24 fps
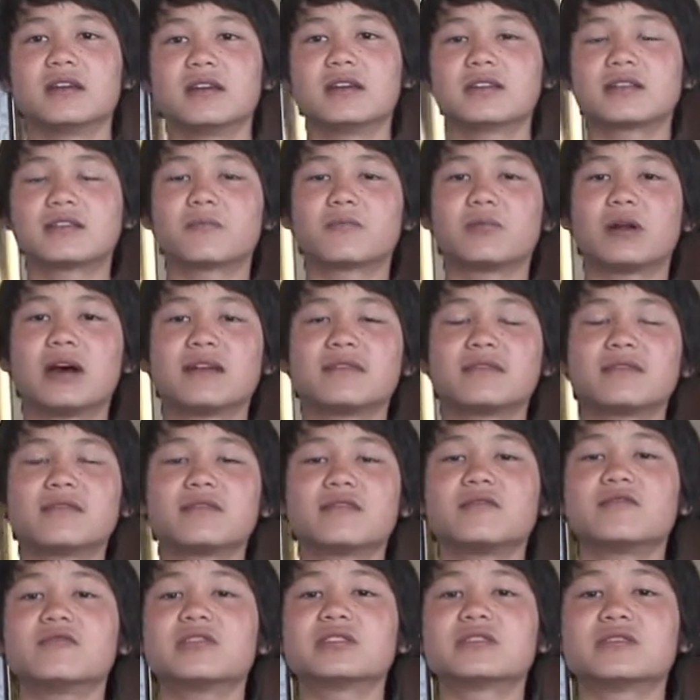is the
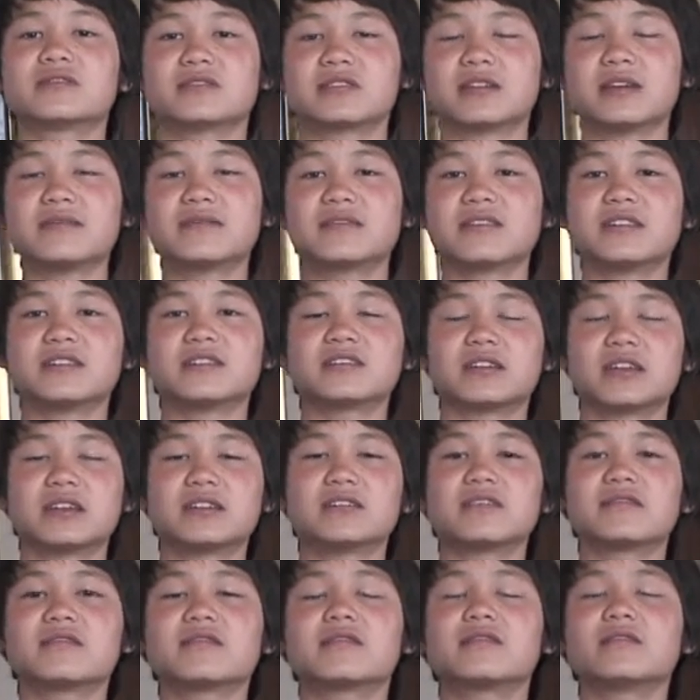process in which a substance
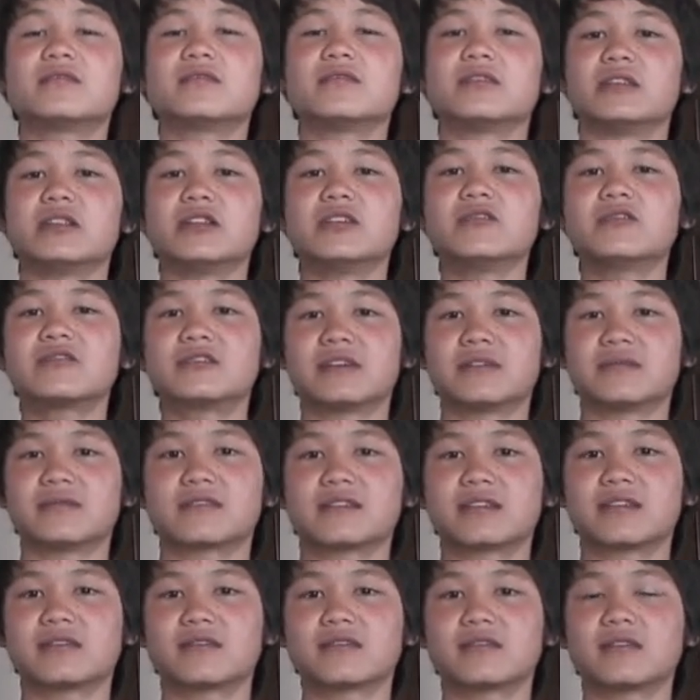changes into a new
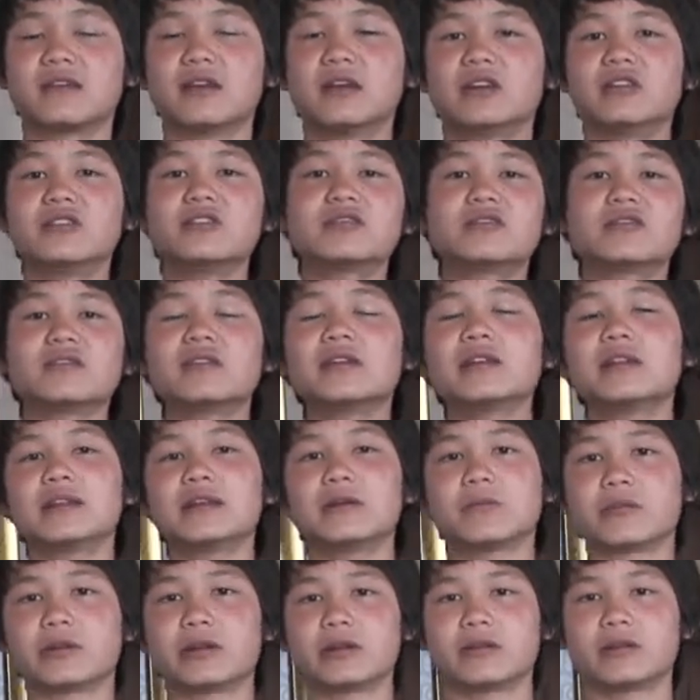substance, usually
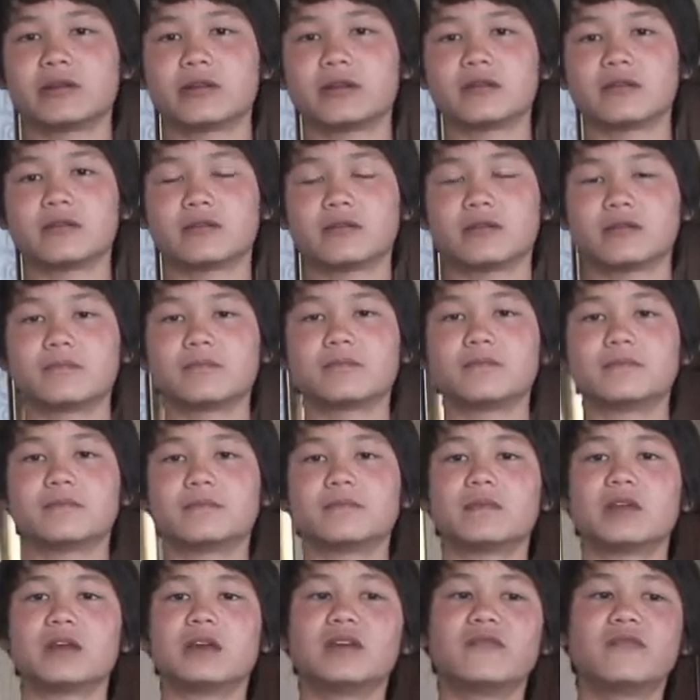deliberately.
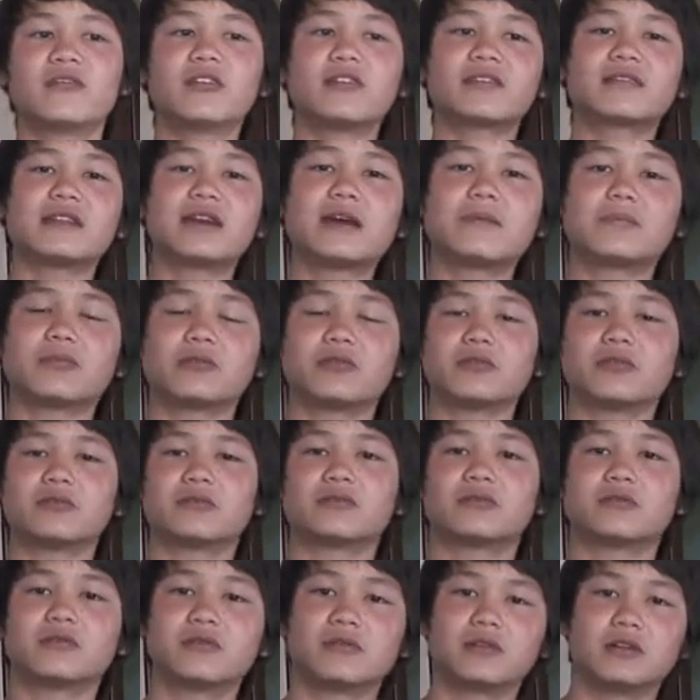For example,
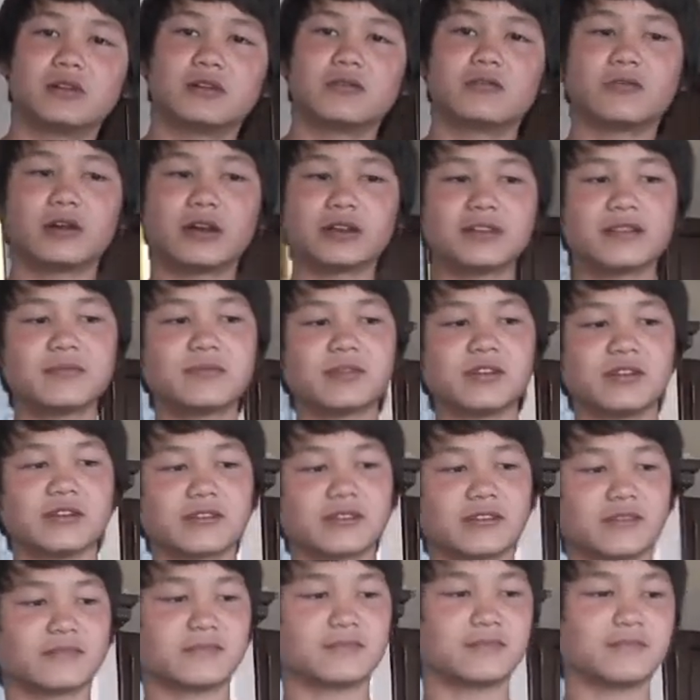rotten
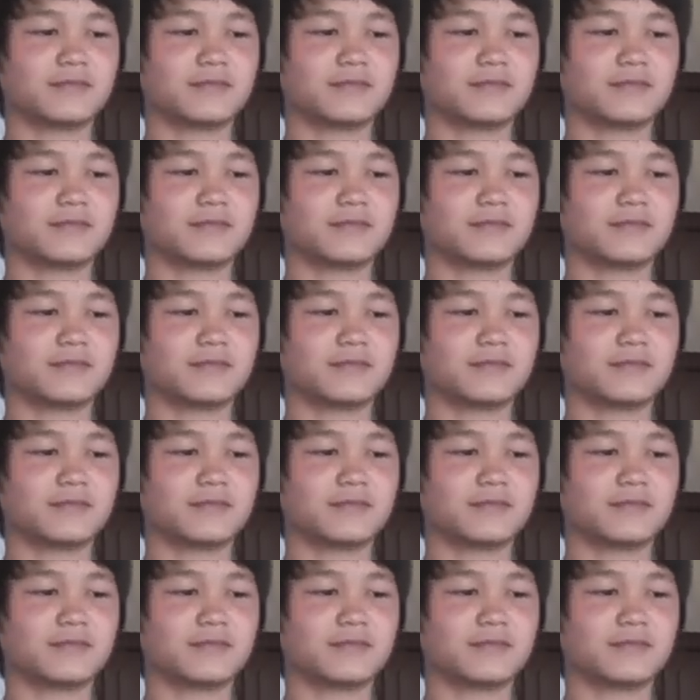milk.